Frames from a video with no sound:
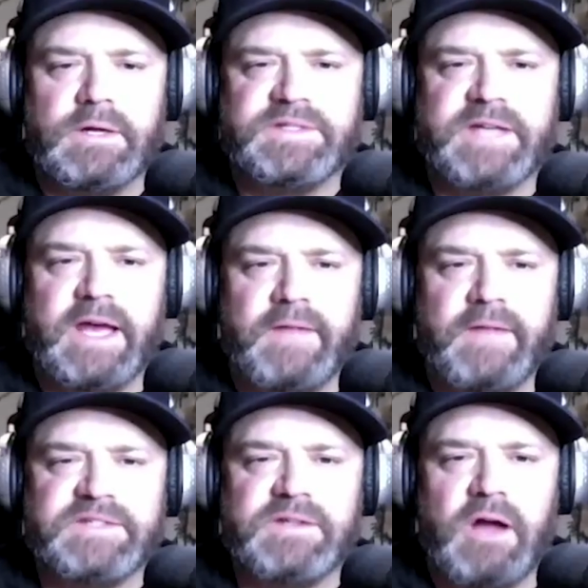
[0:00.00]
saying
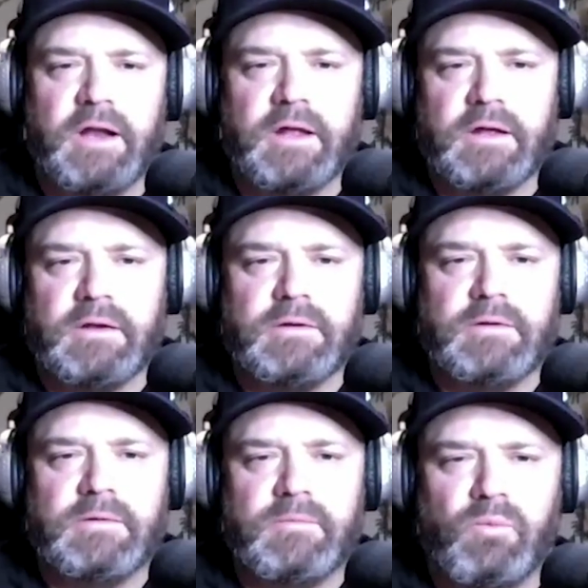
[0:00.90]
that's not it?
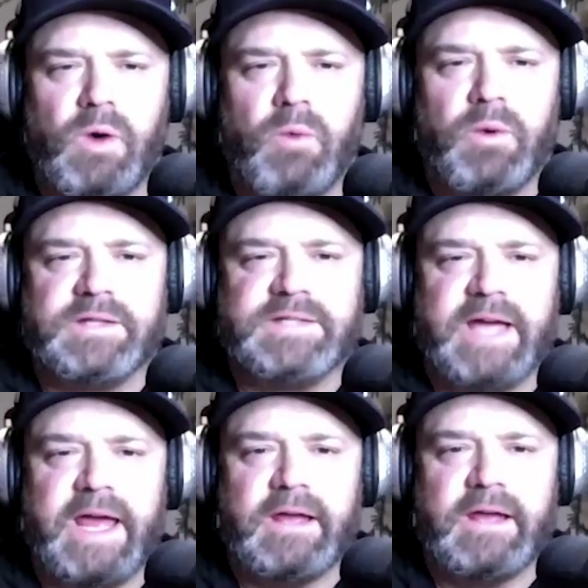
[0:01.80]
What would it
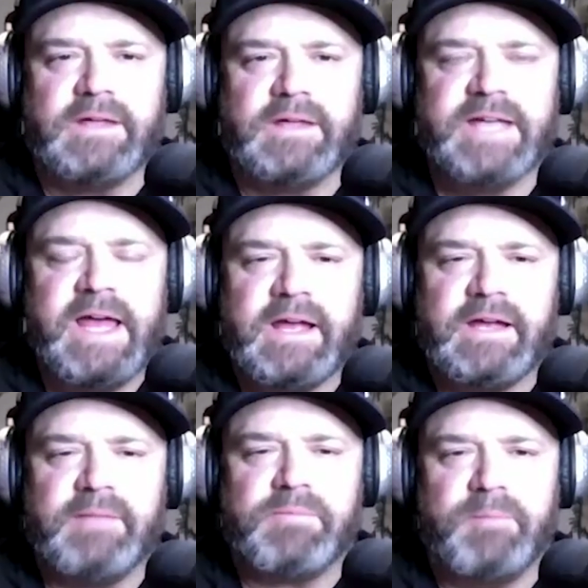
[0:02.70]
take?
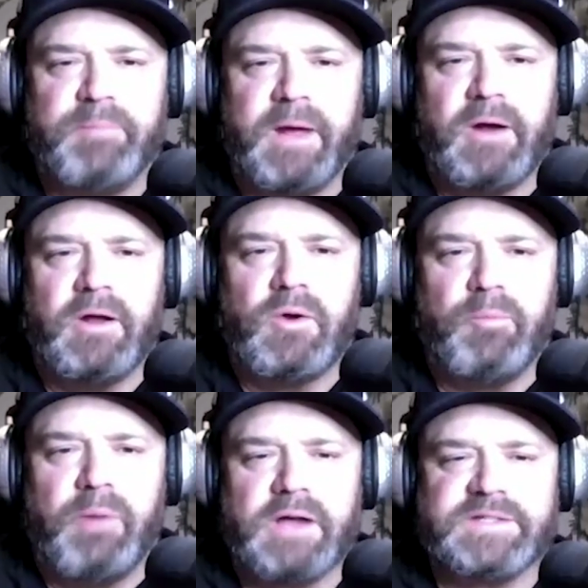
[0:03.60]
Could bare knuckle
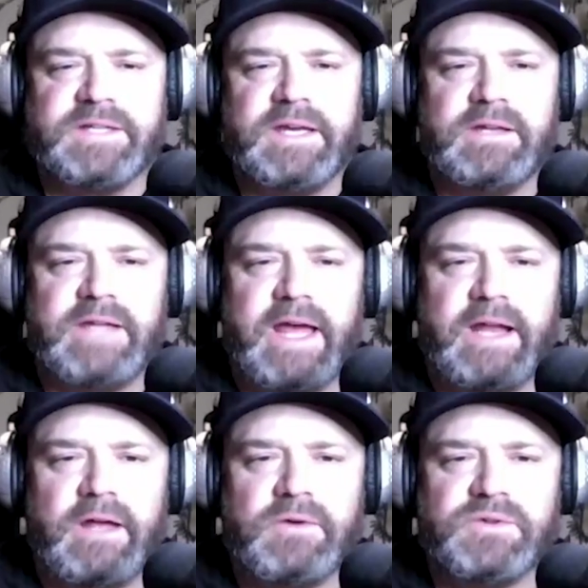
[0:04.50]
boxing get Dan
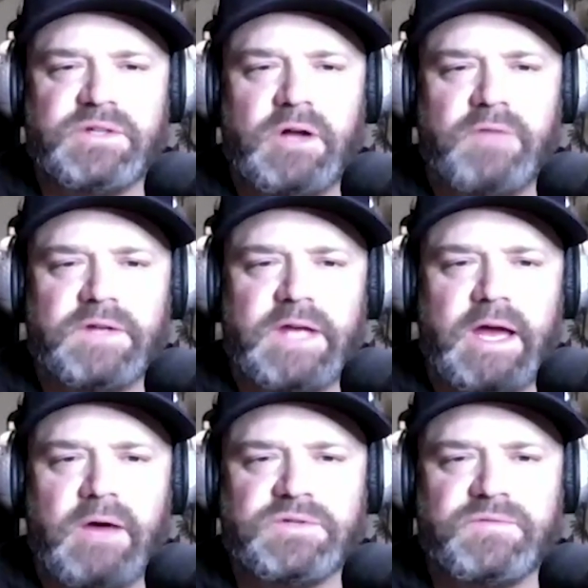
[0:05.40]
Henderson off the
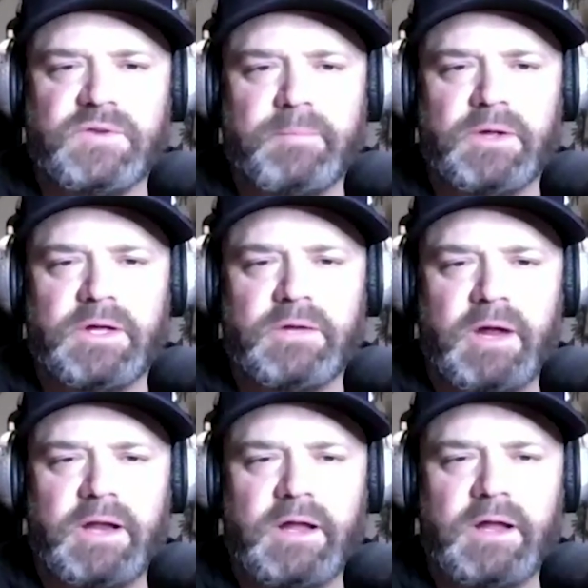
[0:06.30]
couch for $1 million
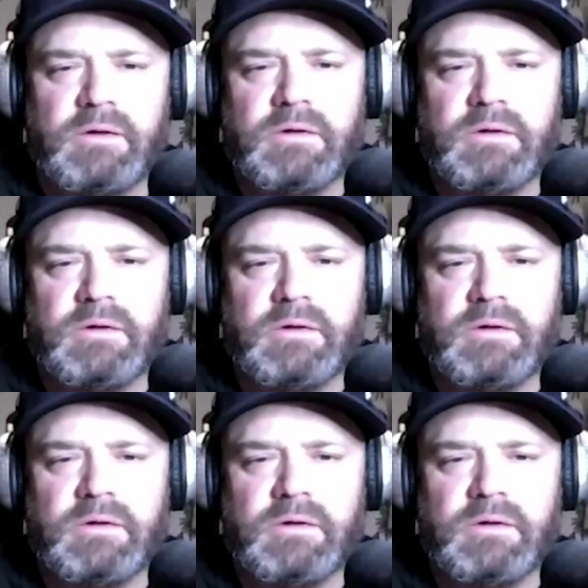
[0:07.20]
right now?